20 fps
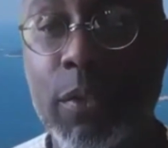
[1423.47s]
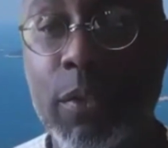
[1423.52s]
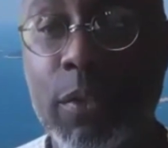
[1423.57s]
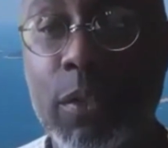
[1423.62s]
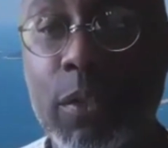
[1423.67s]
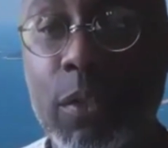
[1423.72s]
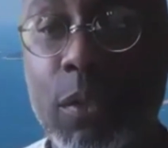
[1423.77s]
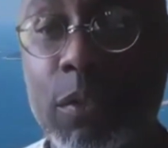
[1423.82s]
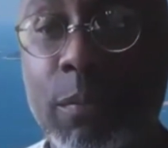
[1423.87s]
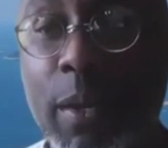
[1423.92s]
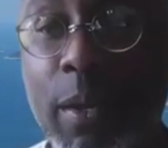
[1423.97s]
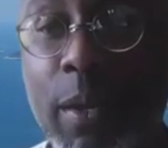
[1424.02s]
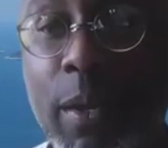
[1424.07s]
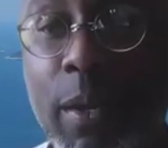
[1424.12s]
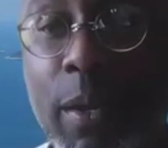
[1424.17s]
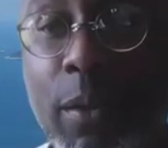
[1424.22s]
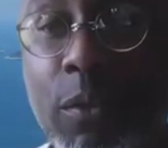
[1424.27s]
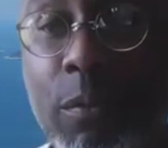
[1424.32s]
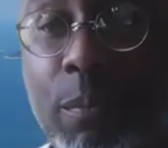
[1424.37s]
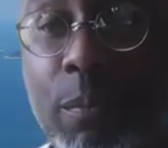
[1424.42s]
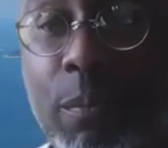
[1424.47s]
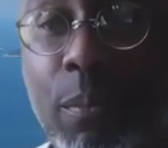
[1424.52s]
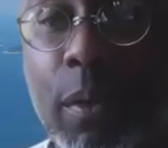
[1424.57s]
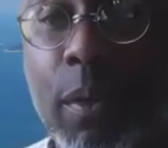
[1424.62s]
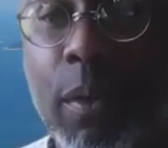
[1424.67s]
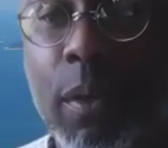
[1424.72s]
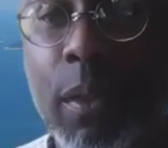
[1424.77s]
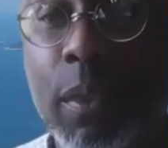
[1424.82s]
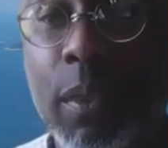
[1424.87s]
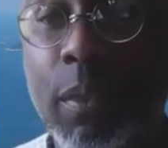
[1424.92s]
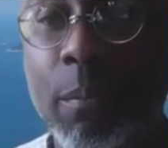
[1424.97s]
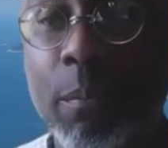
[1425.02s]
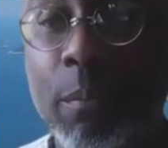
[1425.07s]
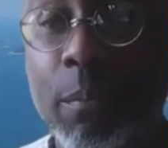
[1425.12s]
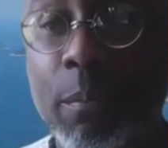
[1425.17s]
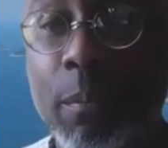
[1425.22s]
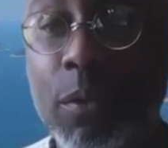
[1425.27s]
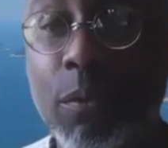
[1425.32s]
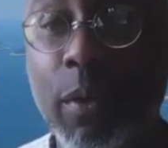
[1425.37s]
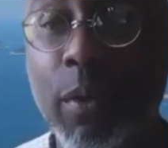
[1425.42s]
institutions better support
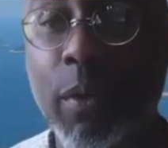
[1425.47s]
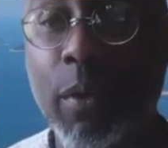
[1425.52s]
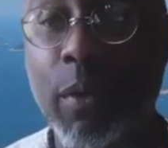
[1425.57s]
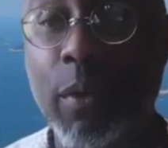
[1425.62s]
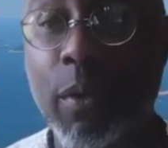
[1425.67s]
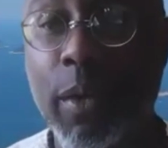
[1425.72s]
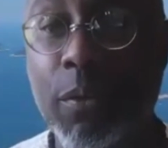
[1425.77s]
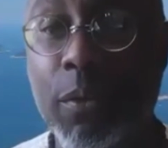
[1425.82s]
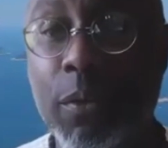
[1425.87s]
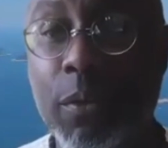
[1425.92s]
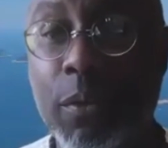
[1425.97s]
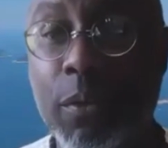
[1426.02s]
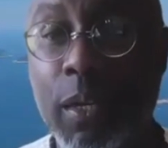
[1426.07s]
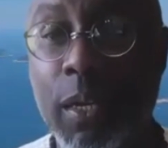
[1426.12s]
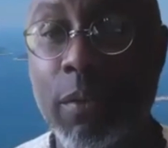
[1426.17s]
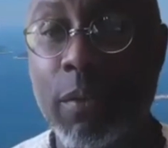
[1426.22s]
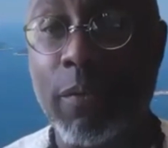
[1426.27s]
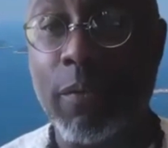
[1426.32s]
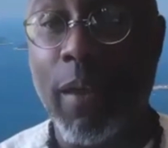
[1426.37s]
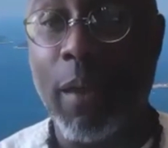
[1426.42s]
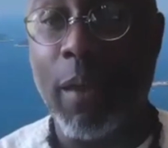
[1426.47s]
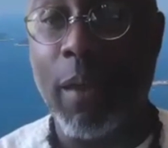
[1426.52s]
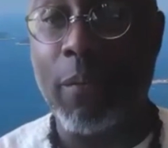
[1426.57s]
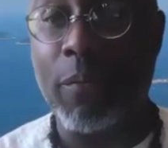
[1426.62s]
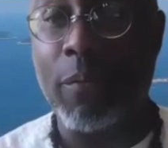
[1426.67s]
the mental health needs of